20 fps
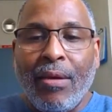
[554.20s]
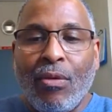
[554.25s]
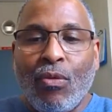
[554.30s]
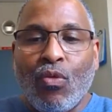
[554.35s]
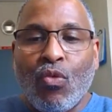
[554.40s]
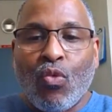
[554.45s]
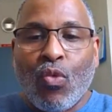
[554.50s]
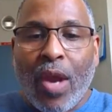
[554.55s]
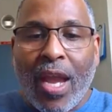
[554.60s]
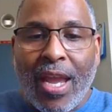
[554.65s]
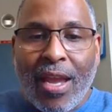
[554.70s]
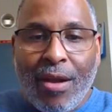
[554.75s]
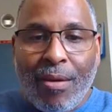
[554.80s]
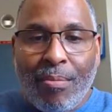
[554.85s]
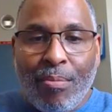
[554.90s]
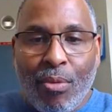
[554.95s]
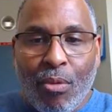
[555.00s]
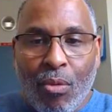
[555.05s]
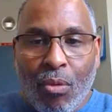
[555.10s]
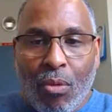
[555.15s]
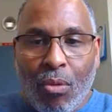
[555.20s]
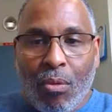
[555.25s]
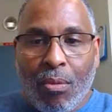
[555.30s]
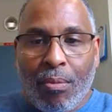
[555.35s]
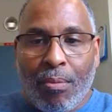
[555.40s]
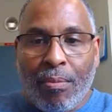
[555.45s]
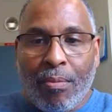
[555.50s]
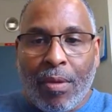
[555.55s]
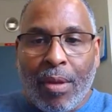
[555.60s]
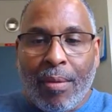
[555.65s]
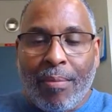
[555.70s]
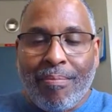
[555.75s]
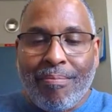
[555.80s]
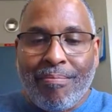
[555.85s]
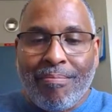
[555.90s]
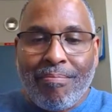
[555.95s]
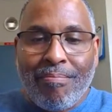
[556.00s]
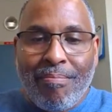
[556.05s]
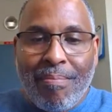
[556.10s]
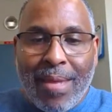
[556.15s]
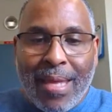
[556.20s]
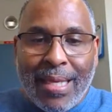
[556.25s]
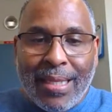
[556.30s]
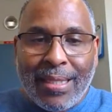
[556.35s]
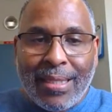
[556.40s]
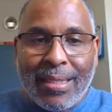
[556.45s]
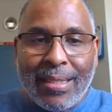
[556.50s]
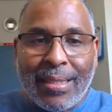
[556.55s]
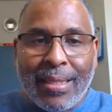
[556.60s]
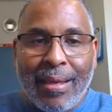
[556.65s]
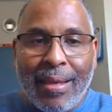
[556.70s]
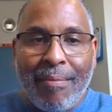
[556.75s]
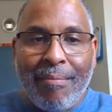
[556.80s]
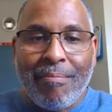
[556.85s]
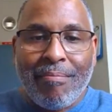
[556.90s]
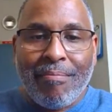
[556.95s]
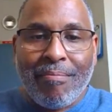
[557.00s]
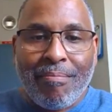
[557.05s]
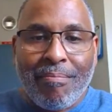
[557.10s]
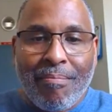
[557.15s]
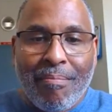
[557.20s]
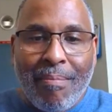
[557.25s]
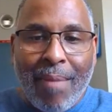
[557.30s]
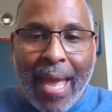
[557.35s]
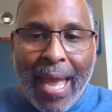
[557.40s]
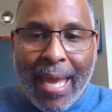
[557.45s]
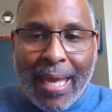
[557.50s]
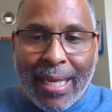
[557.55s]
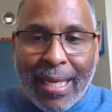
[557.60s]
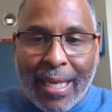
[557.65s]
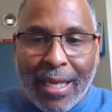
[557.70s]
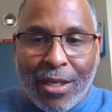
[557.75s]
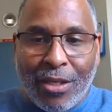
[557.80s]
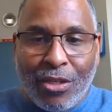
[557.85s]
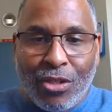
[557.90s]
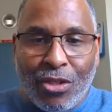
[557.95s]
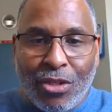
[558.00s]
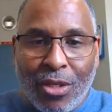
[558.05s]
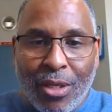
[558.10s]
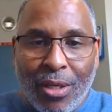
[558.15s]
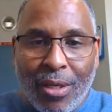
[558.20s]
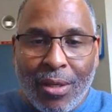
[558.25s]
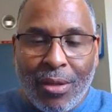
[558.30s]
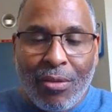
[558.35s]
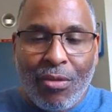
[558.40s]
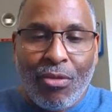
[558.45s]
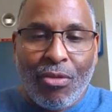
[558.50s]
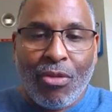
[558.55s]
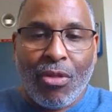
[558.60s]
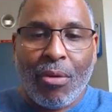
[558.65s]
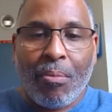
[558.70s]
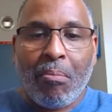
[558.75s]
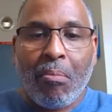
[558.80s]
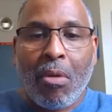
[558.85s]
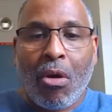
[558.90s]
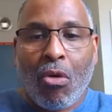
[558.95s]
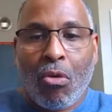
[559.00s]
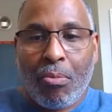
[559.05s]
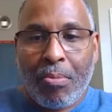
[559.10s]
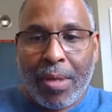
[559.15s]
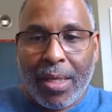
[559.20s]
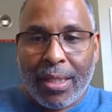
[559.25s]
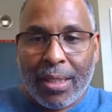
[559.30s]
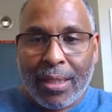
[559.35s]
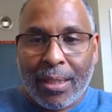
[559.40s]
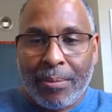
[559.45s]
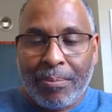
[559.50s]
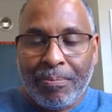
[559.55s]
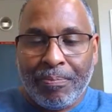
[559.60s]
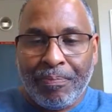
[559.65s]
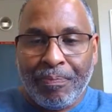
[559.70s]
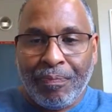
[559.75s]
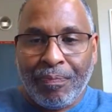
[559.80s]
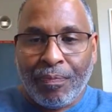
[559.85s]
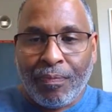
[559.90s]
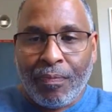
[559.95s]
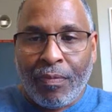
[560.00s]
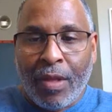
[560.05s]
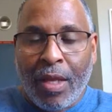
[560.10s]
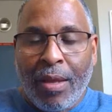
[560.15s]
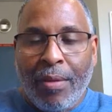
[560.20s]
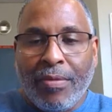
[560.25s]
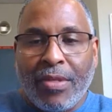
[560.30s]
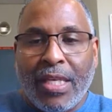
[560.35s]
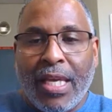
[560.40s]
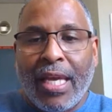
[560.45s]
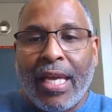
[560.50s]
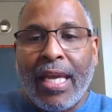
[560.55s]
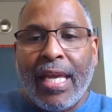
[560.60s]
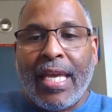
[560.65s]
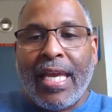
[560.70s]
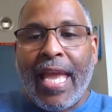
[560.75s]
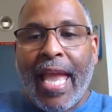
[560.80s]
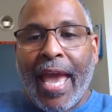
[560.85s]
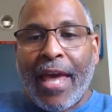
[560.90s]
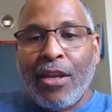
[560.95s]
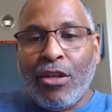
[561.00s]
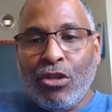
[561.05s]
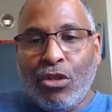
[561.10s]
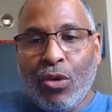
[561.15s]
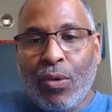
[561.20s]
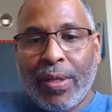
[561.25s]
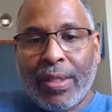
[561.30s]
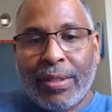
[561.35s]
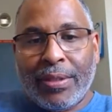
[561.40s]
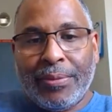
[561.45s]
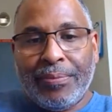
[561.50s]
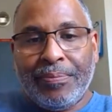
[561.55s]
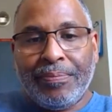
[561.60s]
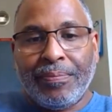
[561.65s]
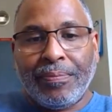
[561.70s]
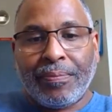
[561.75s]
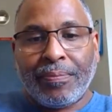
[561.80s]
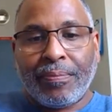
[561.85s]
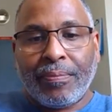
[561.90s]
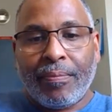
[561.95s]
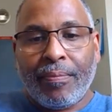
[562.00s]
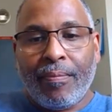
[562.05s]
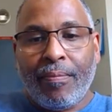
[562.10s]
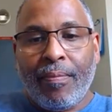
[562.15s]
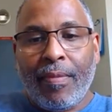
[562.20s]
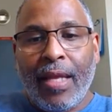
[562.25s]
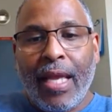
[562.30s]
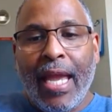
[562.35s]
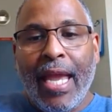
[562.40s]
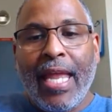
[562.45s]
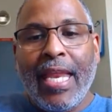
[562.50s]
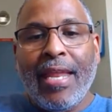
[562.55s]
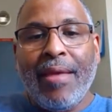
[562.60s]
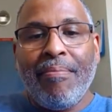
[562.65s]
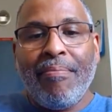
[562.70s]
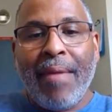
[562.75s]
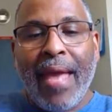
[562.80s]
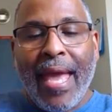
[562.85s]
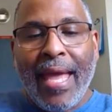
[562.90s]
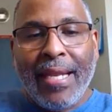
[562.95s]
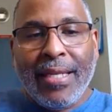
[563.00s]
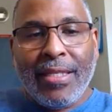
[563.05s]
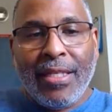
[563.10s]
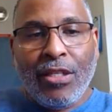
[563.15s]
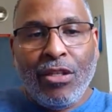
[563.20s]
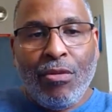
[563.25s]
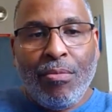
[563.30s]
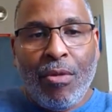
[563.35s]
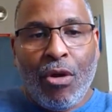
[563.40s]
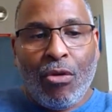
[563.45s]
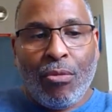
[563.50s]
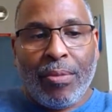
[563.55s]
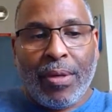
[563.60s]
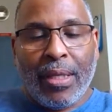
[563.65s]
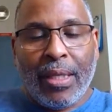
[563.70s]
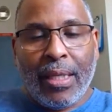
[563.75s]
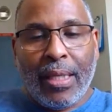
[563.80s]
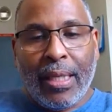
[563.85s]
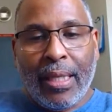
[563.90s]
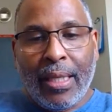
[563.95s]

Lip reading: Rehoboam mismanaged the moment. See, he had a choice. And in managing your moment,